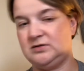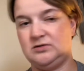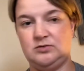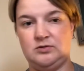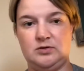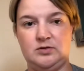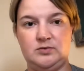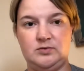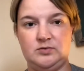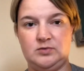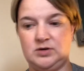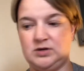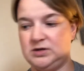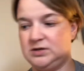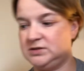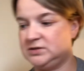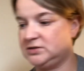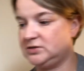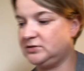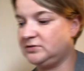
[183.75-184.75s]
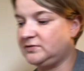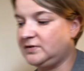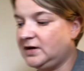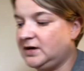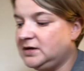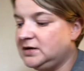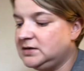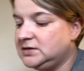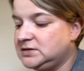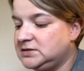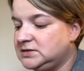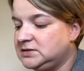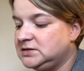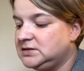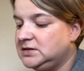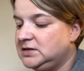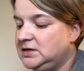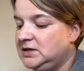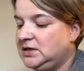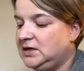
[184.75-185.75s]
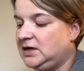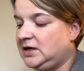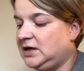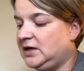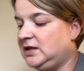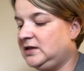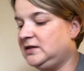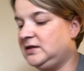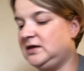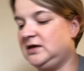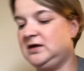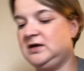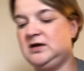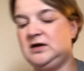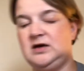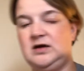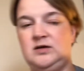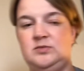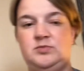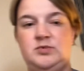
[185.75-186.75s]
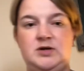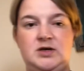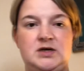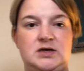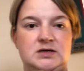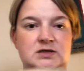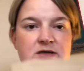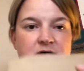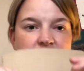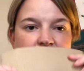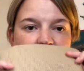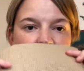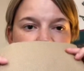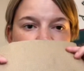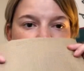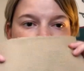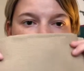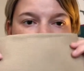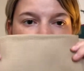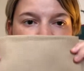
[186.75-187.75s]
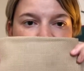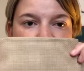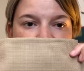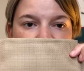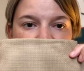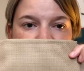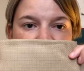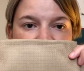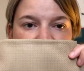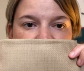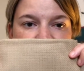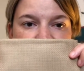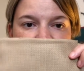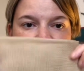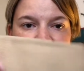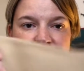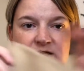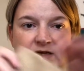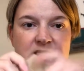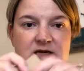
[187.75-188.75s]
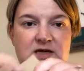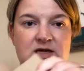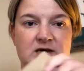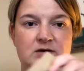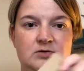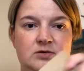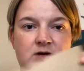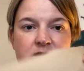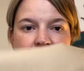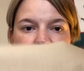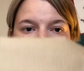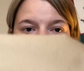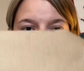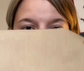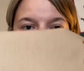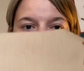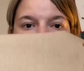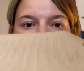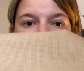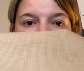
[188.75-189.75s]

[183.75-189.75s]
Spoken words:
So I'm going to start that. And then I picked up this 16 count Aida